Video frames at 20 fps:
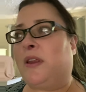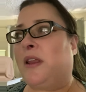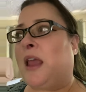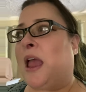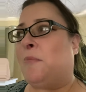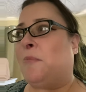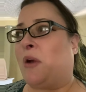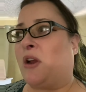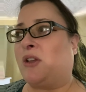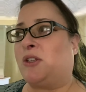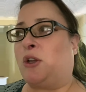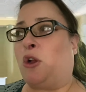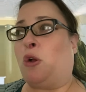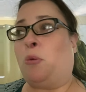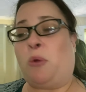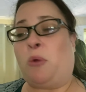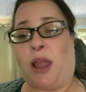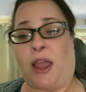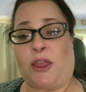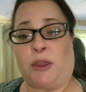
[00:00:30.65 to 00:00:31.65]
at Barnes &
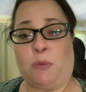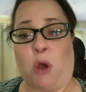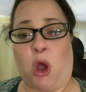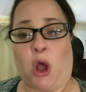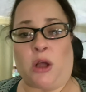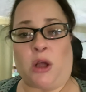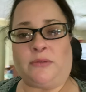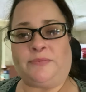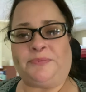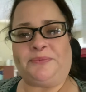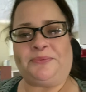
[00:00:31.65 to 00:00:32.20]
Noble and the mall.